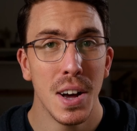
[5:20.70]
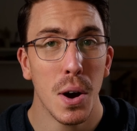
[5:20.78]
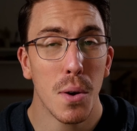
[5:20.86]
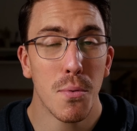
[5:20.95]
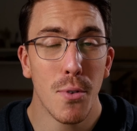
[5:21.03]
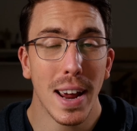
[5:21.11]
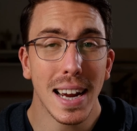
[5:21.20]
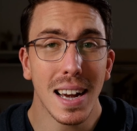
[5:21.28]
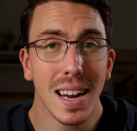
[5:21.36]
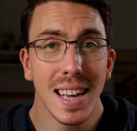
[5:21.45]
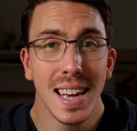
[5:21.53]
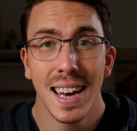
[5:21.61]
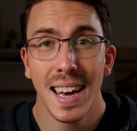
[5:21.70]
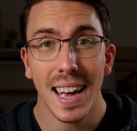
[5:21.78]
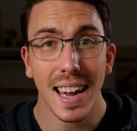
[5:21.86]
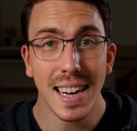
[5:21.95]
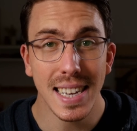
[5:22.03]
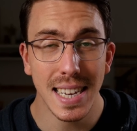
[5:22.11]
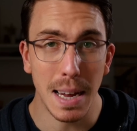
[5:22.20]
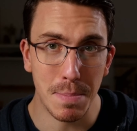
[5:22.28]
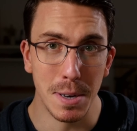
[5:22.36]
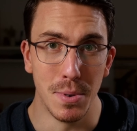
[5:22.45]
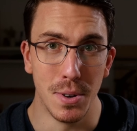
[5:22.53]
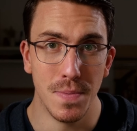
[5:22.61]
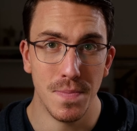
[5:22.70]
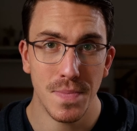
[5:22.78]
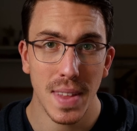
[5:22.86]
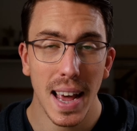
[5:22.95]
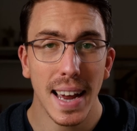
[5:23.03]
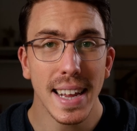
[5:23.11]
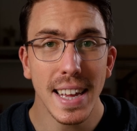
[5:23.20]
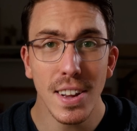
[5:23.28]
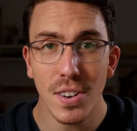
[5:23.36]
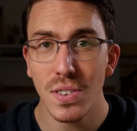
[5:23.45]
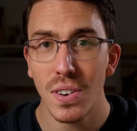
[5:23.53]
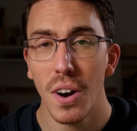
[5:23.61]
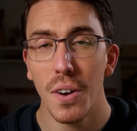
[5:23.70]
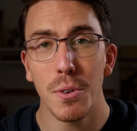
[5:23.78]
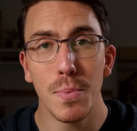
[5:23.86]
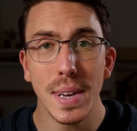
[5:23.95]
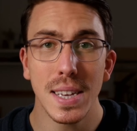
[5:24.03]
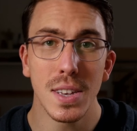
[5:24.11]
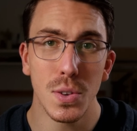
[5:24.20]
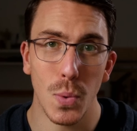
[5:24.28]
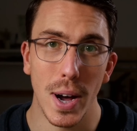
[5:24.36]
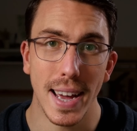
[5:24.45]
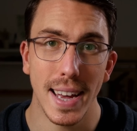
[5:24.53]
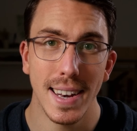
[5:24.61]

are frankly acceptable. And here are the reasons why.